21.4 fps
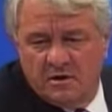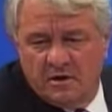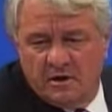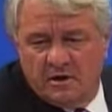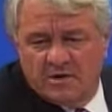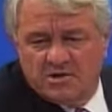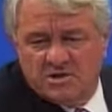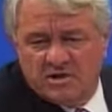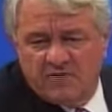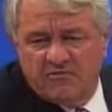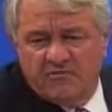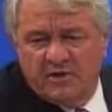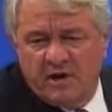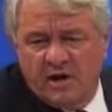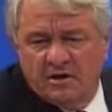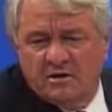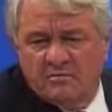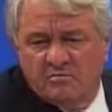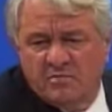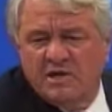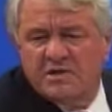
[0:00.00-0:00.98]
in
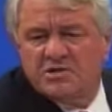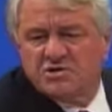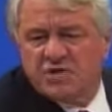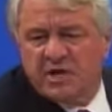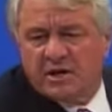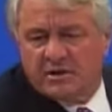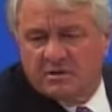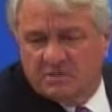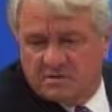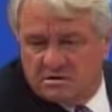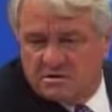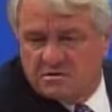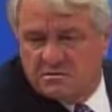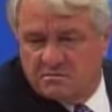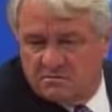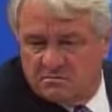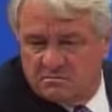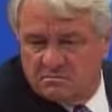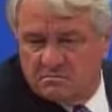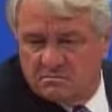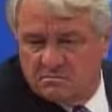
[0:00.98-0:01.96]
700 milliseconds
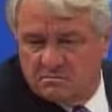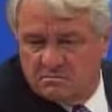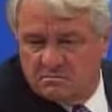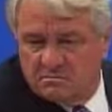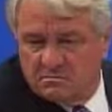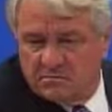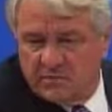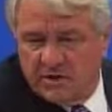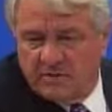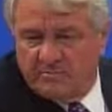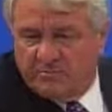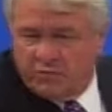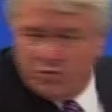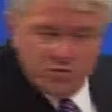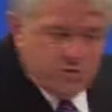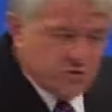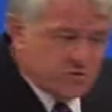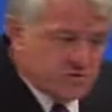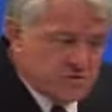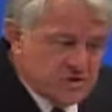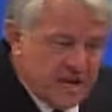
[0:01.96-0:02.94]
and
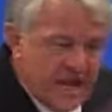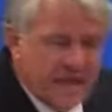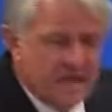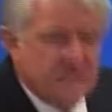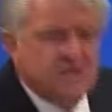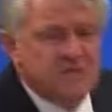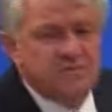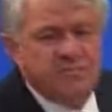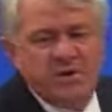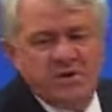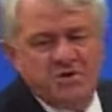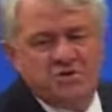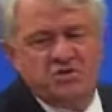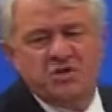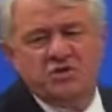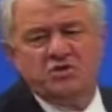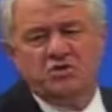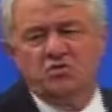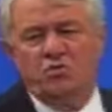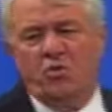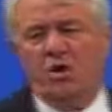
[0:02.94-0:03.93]
produce any
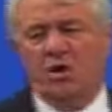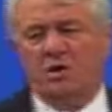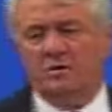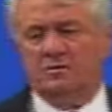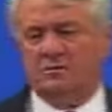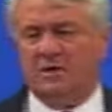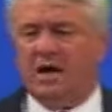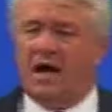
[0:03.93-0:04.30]
spreadsheet you want,